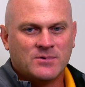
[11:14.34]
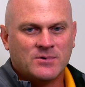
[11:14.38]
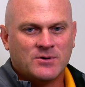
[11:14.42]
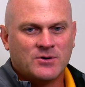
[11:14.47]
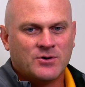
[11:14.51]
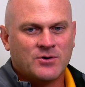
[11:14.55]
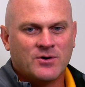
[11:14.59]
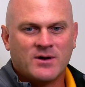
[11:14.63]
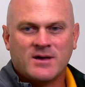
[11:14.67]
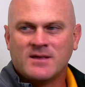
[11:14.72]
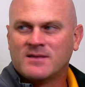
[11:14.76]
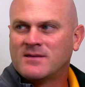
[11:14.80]

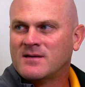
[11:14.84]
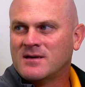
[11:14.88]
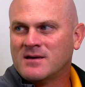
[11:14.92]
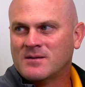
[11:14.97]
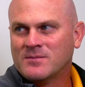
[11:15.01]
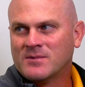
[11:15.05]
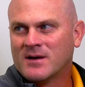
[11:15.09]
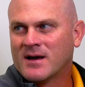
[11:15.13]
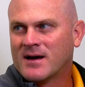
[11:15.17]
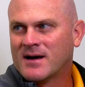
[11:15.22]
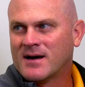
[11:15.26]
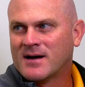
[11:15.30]
great
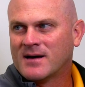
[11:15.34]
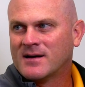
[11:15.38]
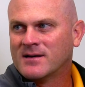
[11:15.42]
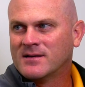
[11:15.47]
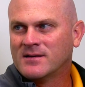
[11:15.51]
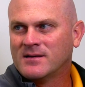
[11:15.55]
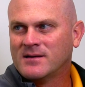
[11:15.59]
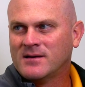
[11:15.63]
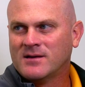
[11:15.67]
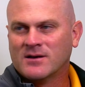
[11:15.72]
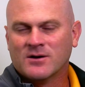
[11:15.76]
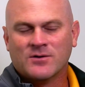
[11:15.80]
team guy,
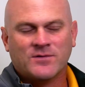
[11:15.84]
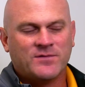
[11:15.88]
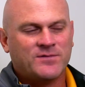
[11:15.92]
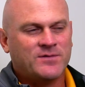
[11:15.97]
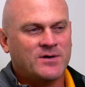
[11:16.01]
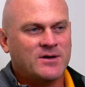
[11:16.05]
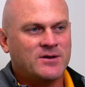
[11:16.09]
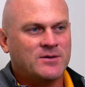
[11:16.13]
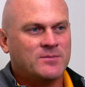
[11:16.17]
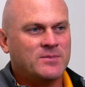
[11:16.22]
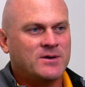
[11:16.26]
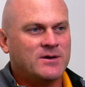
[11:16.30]
you know,
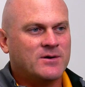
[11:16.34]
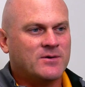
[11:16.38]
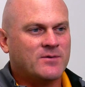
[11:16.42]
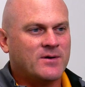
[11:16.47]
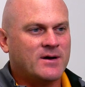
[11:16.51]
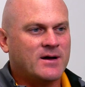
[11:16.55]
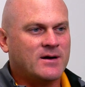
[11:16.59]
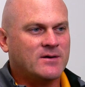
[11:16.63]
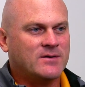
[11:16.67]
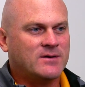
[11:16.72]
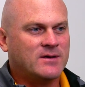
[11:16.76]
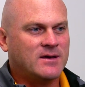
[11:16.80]
fun to be
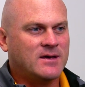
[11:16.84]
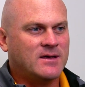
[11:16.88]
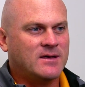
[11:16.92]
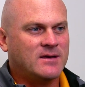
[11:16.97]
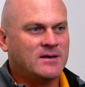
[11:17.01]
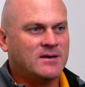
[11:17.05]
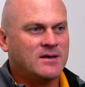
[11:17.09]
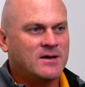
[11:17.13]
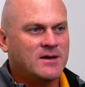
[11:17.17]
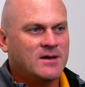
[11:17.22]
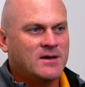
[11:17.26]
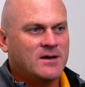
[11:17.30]
around.
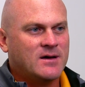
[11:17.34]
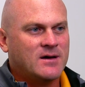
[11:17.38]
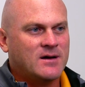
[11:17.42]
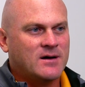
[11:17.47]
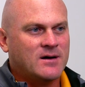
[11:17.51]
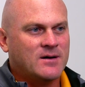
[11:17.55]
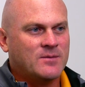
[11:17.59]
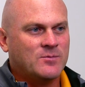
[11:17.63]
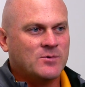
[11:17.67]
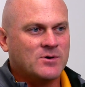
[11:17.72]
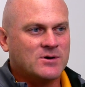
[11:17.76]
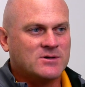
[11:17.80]
And
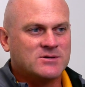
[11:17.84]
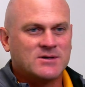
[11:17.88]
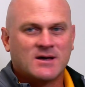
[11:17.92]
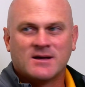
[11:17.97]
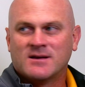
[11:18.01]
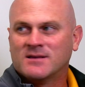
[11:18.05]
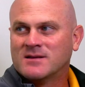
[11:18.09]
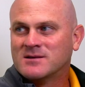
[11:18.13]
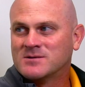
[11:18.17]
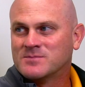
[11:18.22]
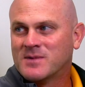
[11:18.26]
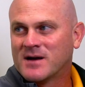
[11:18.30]
we're excited that he's